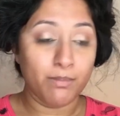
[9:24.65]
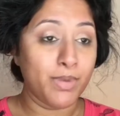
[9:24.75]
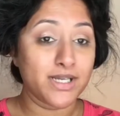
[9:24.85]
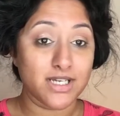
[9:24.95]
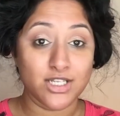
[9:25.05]

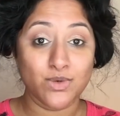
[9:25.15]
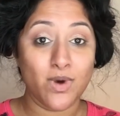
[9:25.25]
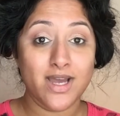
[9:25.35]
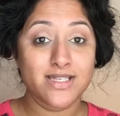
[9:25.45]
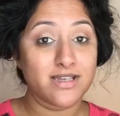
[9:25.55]
but
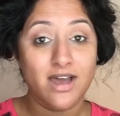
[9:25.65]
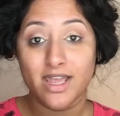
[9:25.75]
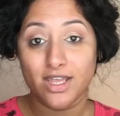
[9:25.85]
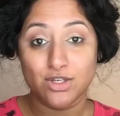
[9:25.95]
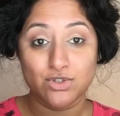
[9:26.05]
otherwise
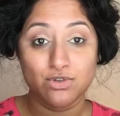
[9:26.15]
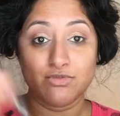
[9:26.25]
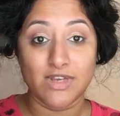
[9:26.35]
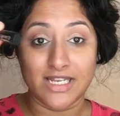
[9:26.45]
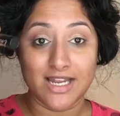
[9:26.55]
I do
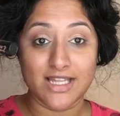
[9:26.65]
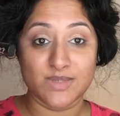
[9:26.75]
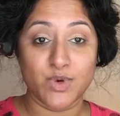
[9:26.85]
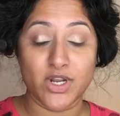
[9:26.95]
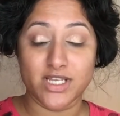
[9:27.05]
really like this
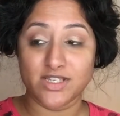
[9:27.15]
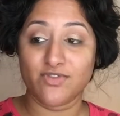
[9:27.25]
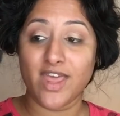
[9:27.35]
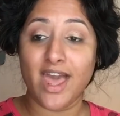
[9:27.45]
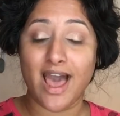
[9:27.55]
product. If
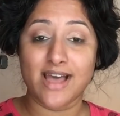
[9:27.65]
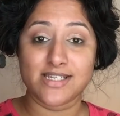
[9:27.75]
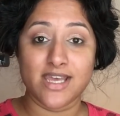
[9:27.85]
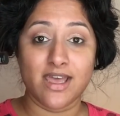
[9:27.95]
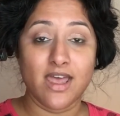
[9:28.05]
they had
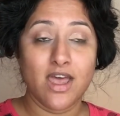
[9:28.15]
it